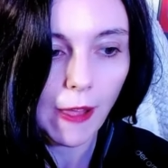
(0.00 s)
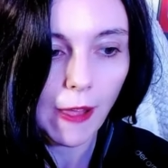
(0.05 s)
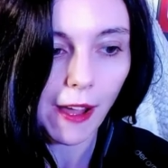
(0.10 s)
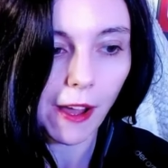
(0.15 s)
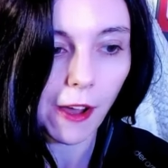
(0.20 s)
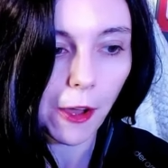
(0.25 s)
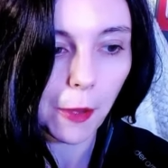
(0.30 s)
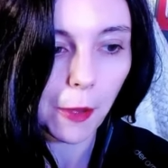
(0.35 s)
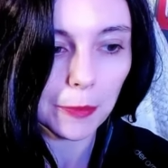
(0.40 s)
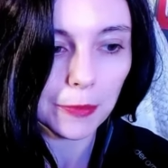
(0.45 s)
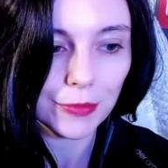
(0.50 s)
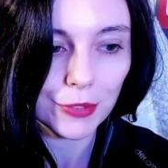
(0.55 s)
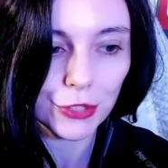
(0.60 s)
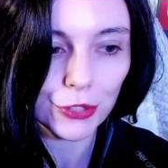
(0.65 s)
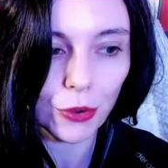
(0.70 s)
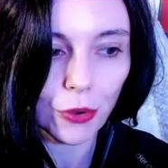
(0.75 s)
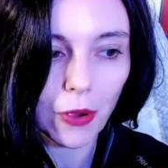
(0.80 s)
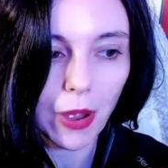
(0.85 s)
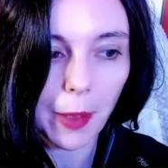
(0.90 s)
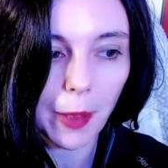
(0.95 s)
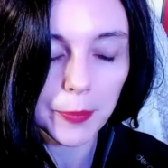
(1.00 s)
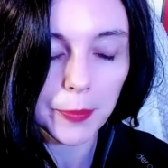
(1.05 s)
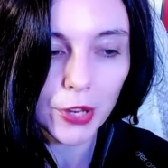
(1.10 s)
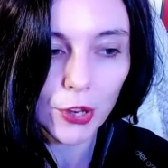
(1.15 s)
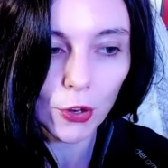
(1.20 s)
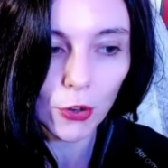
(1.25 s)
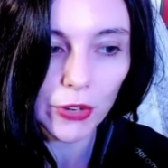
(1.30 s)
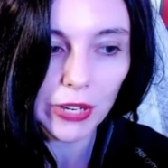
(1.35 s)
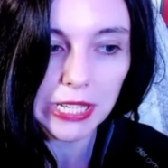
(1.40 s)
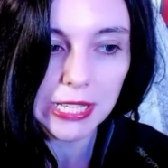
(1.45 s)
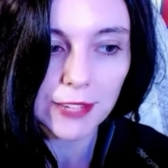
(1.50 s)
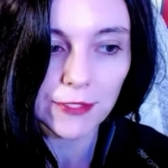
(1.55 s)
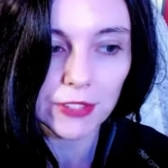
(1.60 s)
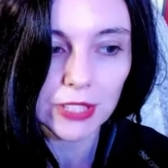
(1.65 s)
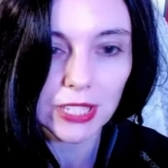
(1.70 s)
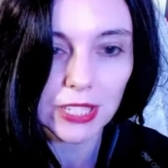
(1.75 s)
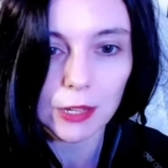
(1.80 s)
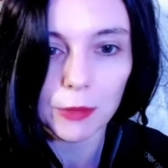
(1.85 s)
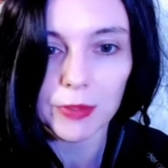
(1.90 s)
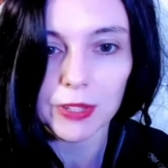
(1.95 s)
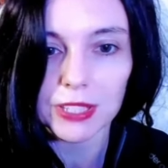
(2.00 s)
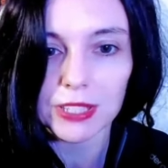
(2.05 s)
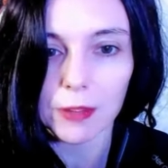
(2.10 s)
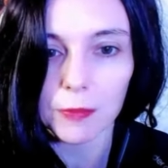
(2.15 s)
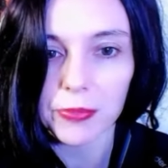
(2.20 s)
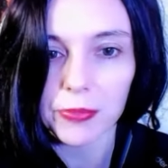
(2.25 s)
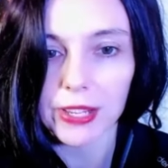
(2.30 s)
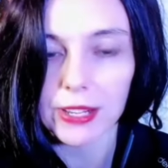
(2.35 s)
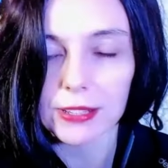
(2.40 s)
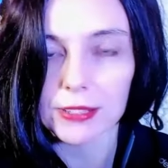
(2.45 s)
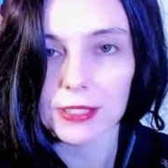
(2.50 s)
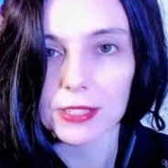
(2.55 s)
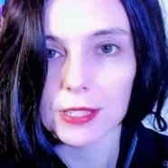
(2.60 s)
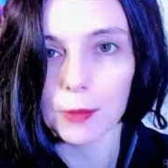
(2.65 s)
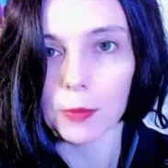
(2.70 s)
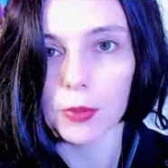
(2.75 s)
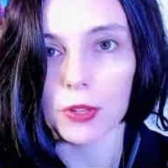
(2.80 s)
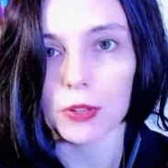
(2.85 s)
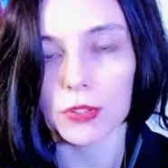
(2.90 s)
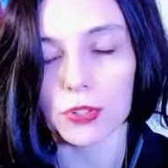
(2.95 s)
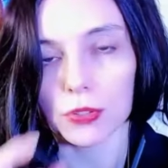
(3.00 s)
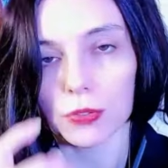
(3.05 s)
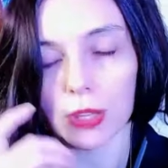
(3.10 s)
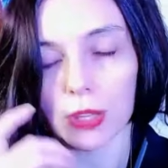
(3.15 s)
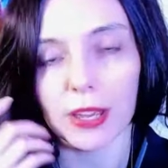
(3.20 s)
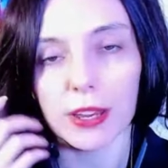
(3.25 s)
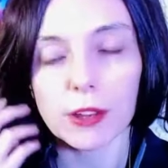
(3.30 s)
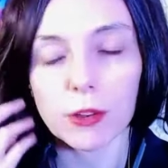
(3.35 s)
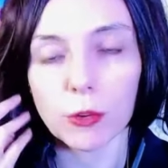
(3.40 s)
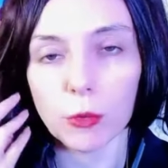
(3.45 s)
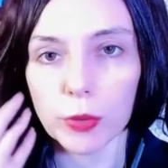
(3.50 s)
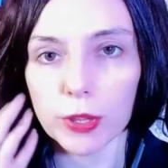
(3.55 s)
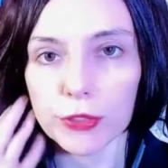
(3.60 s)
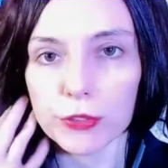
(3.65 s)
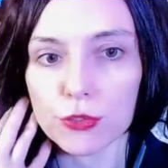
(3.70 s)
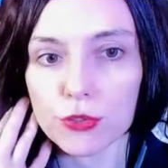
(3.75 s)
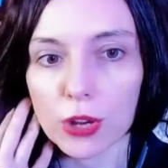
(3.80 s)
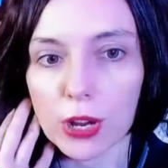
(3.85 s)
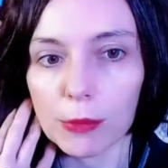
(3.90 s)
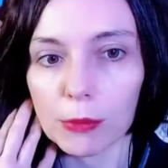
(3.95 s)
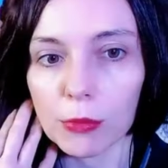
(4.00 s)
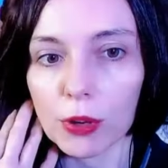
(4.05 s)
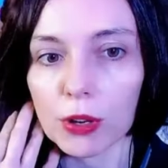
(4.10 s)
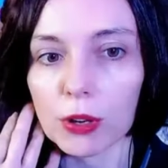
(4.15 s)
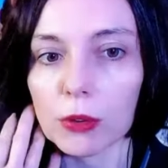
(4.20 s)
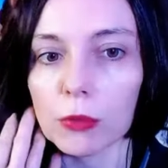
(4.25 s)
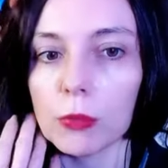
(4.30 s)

Um, so I'm curious if it's going to be something similar to like with Tremor,